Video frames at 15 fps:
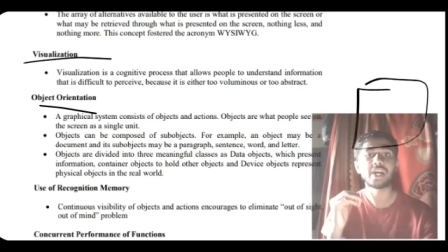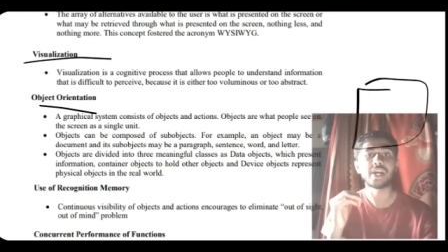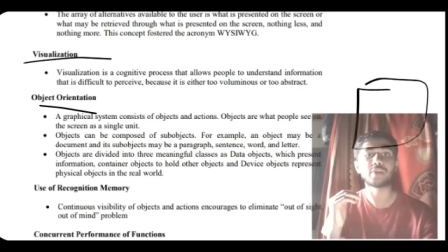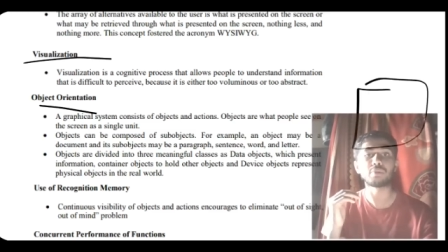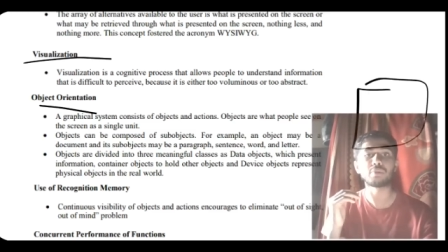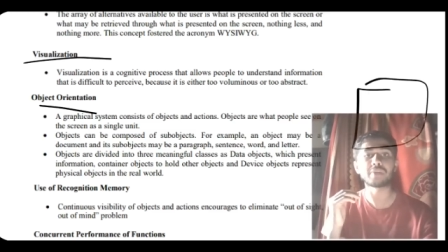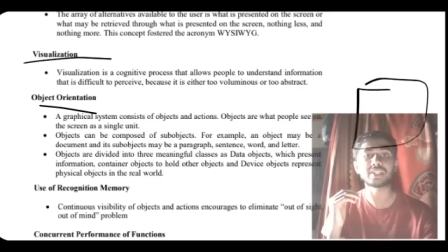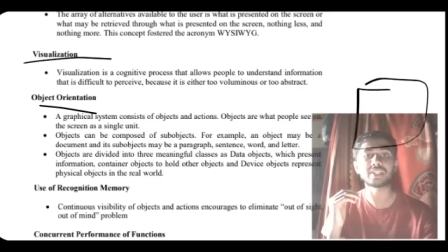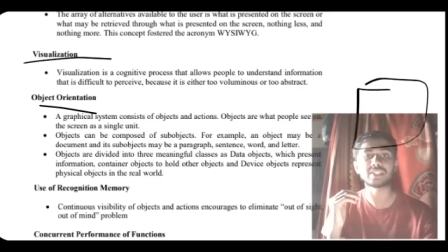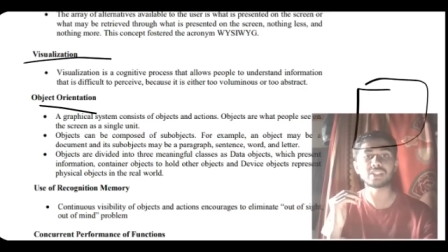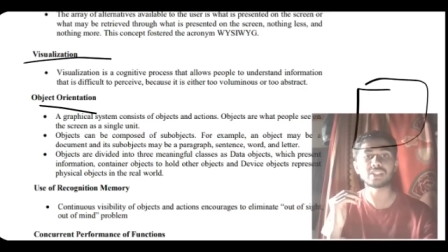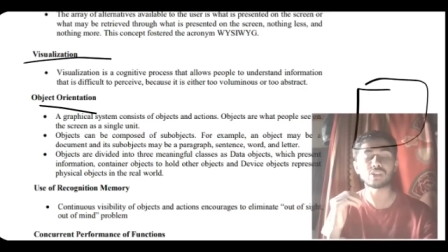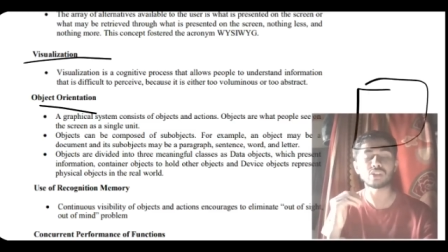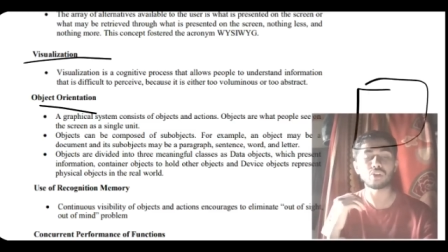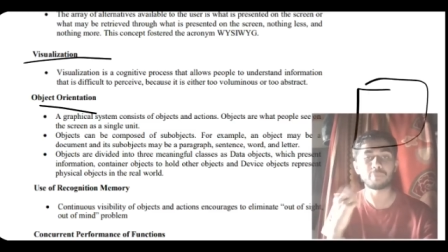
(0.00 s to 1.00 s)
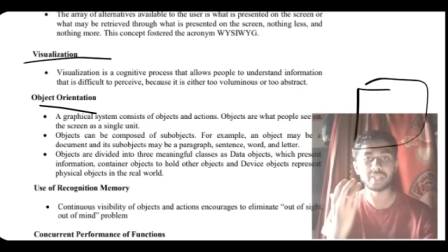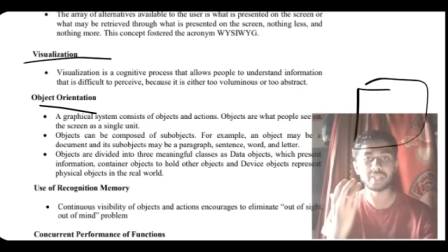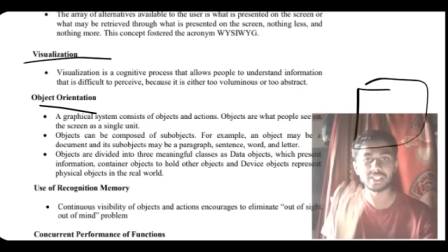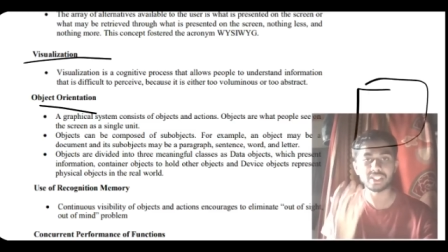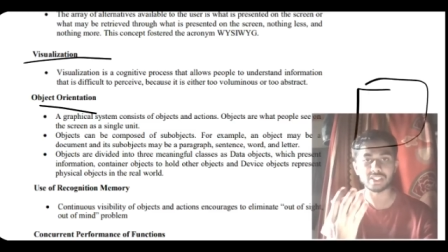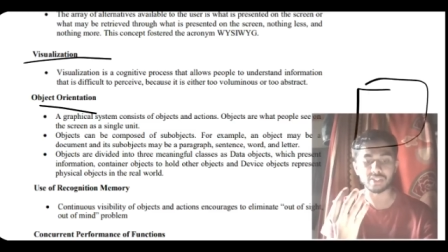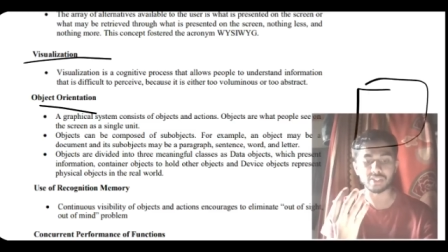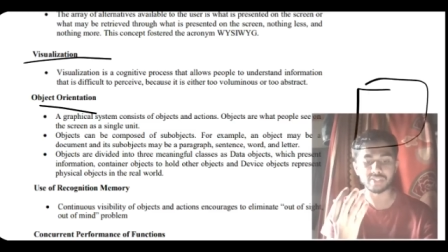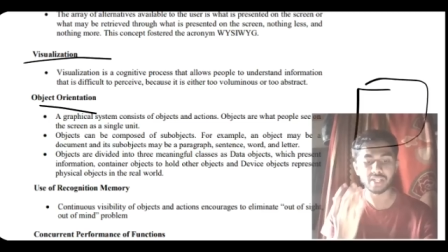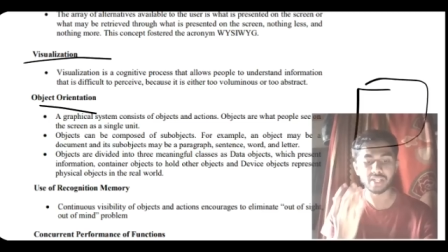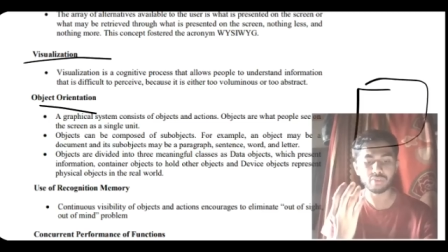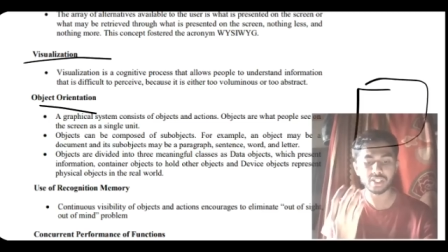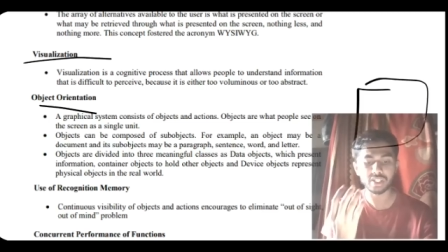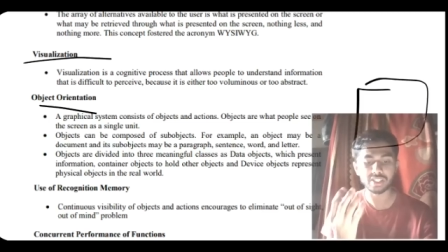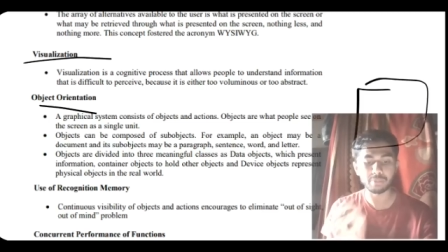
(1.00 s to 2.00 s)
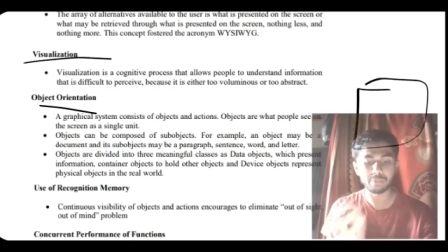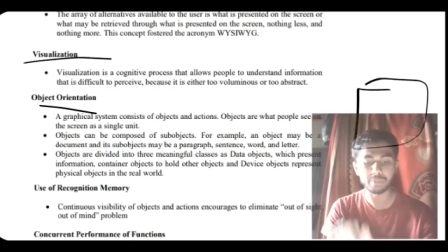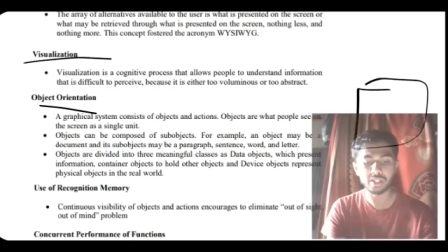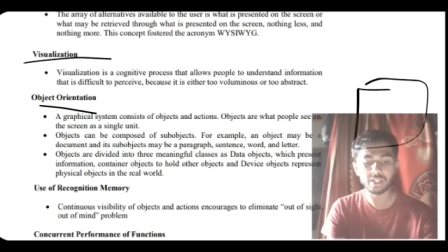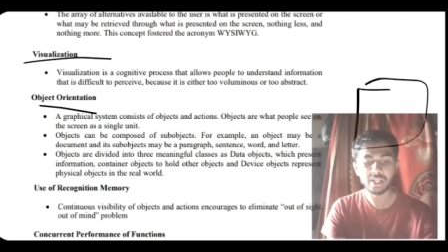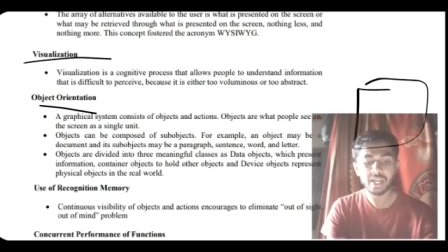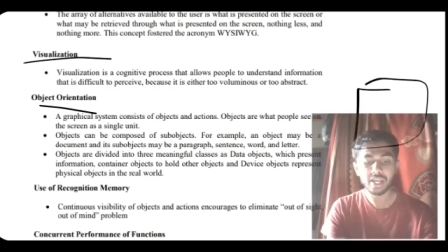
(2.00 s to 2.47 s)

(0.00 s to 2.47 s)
it will be consisting of many stuffs like for example